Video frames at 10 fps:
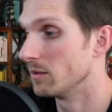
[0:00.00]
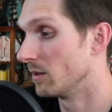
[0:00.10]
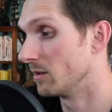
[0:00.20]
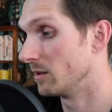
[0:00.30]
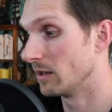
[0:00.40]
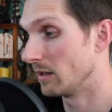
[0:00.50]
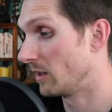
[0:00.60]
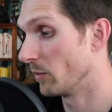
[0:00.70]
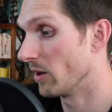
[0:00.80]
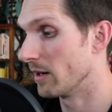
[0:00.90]
I
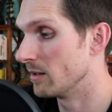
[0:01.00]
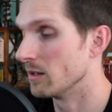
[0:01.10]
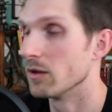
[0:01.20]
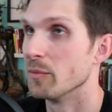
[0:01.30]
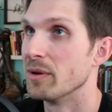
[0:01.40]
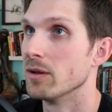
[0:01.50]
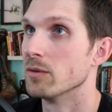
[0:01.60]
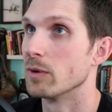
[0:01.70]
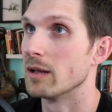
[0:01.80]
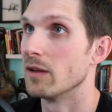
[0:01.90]
here we are hitting another
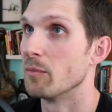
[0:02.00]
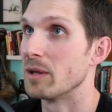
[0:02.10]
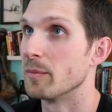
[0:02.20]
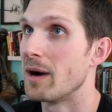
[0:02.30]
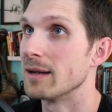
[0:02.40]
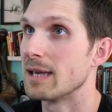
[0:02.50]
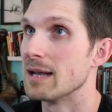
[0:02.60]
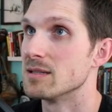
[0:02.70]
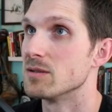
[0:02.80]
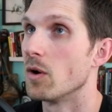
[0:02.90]
pillar what i love about the
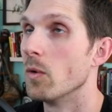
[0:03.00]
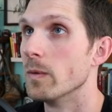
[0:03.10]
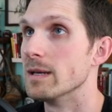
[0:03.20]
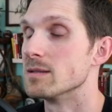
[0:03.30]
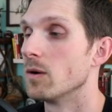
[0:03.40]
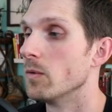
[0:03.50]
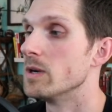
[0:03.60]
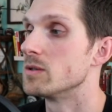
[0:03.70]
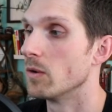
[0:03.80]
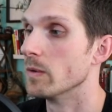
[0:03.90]
podcast is always
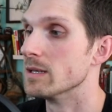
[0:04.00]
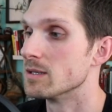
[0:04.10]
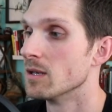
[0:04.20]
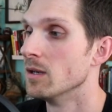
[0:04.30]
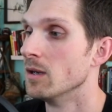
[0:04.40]
always always